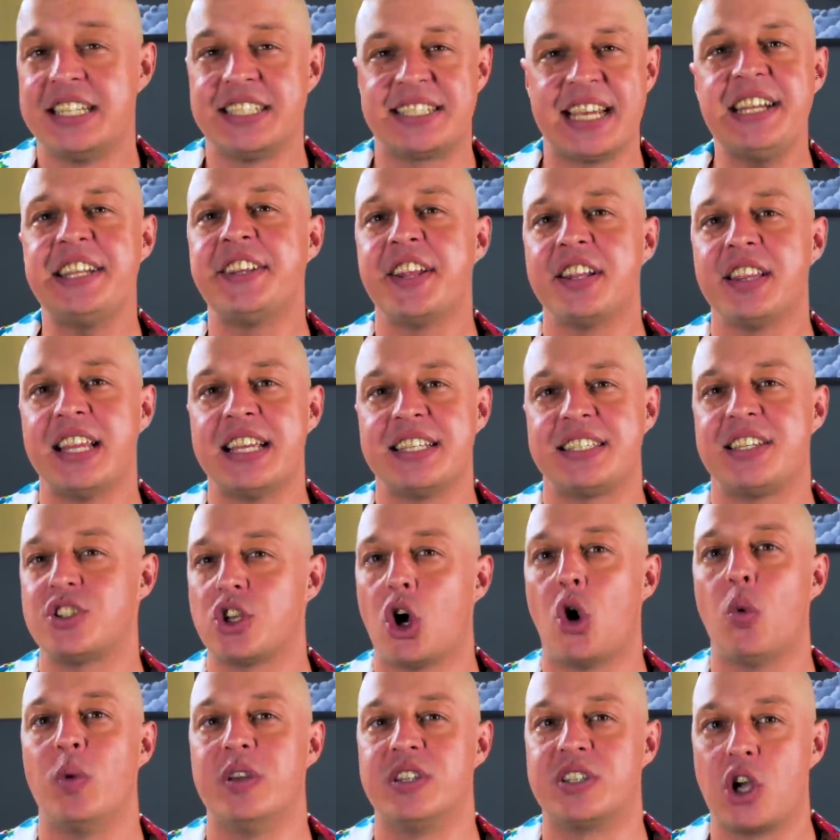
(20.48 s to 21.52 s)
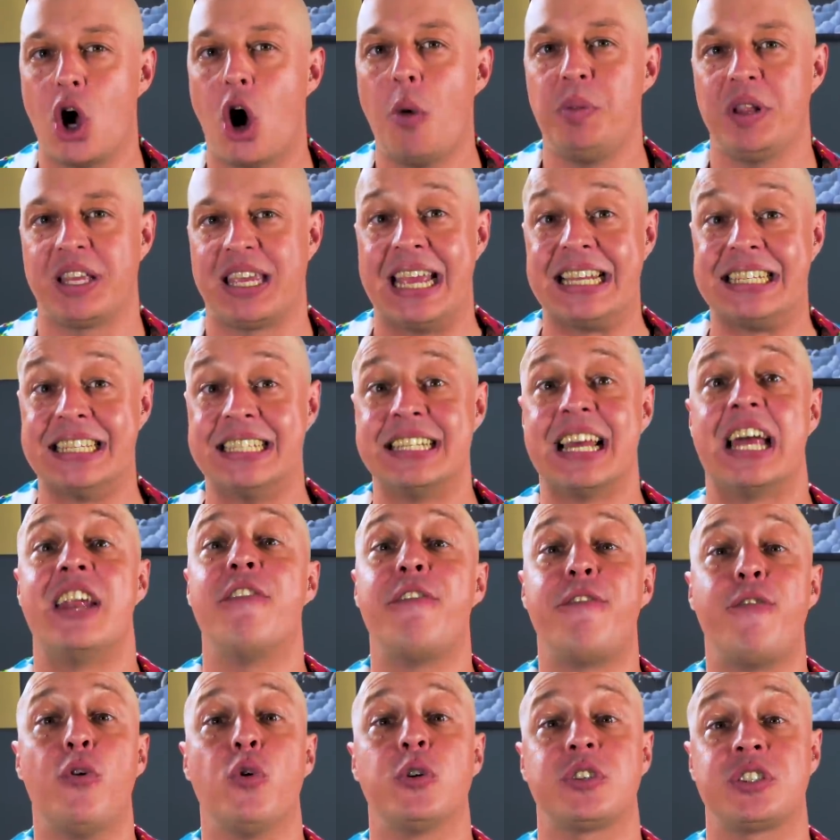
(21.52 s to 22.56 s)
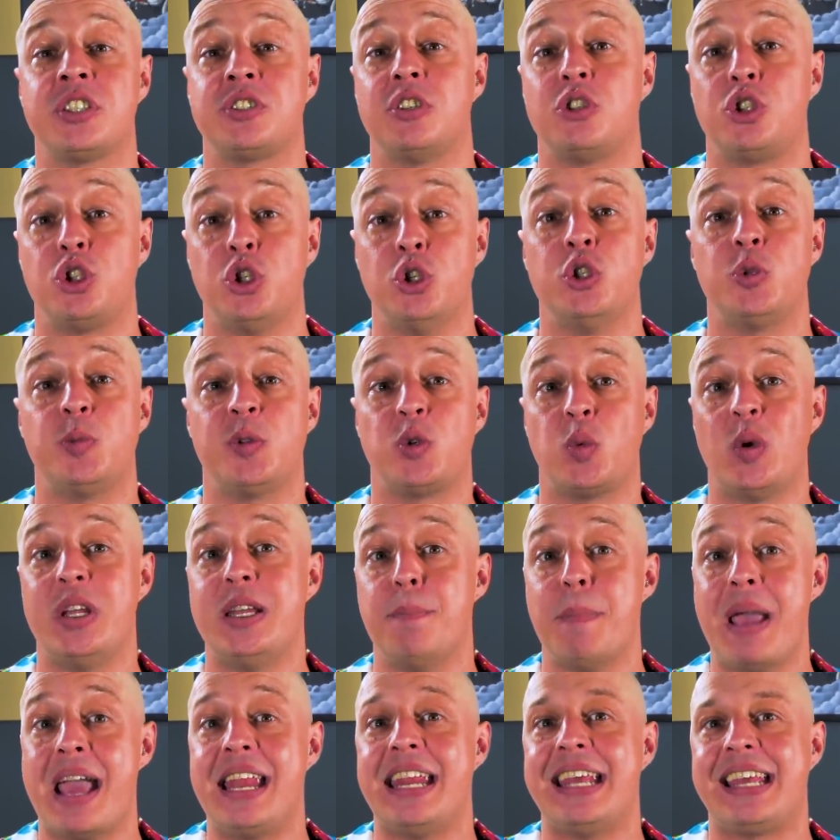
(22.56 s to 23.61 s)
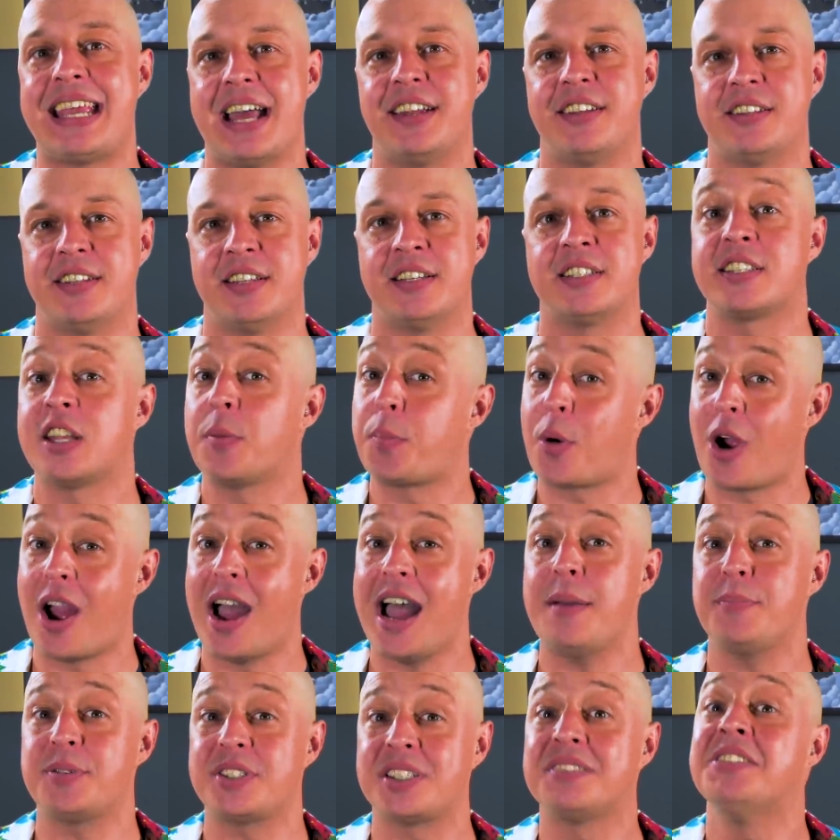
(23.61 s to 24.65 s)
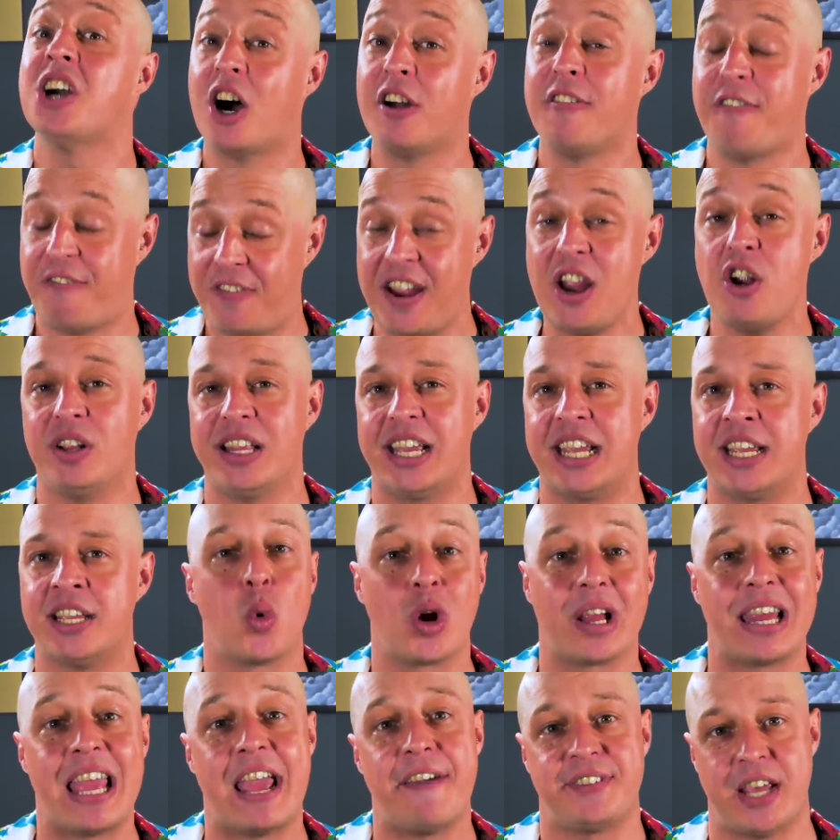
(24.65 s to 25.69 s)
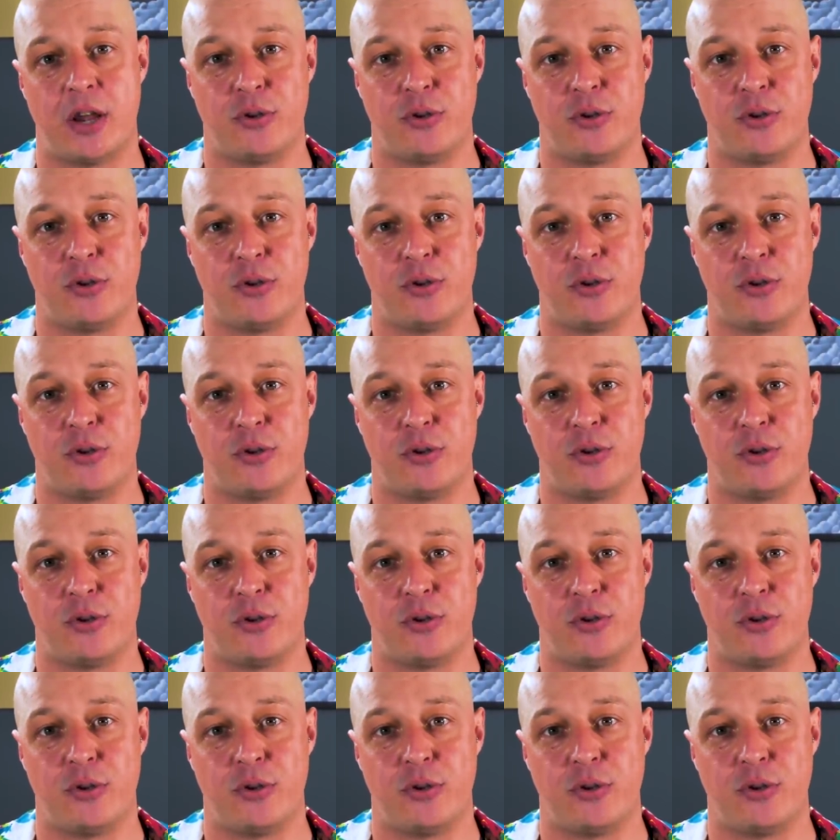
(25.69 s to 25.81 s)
Deciding the list is always complicated, and it forced us to choose between many candidates that perhaps, unfairly, were left